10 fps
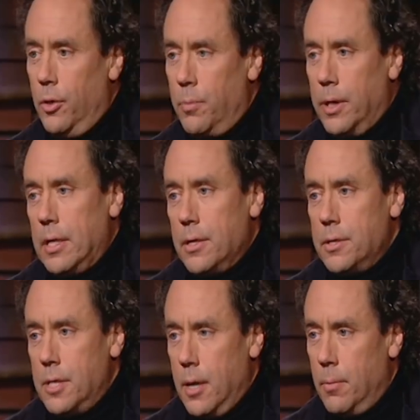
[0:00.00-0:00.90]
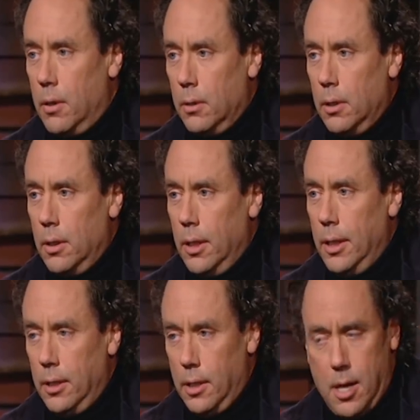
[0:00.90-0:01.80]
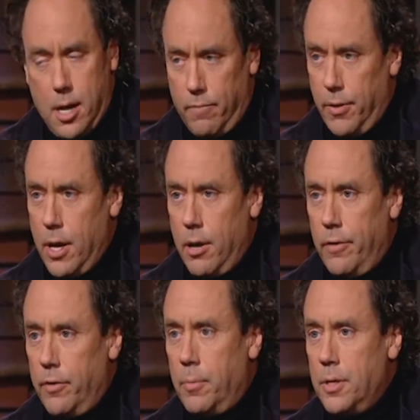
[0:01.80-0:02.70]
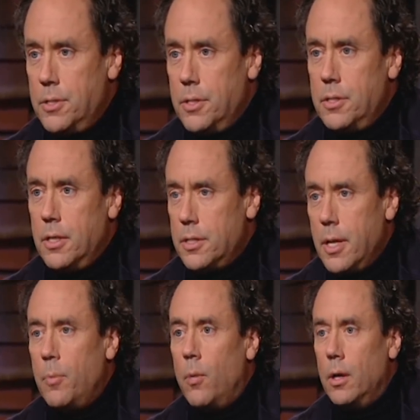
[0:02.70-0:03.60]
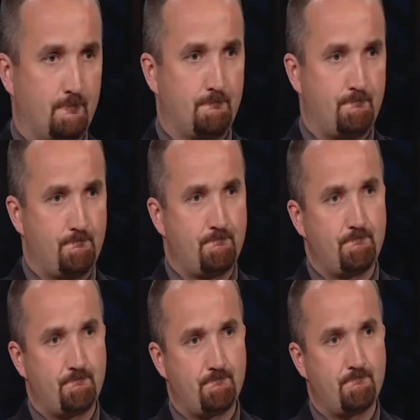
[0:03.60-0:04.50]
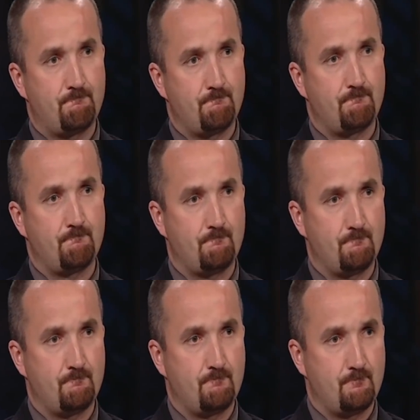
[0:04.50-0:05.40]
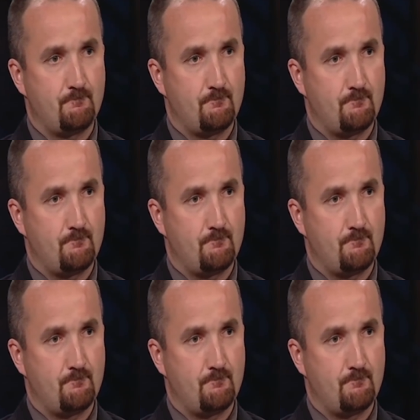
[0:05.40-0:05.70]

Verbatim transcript: you bring to the table in every area of your business except one. Um, to leverage going to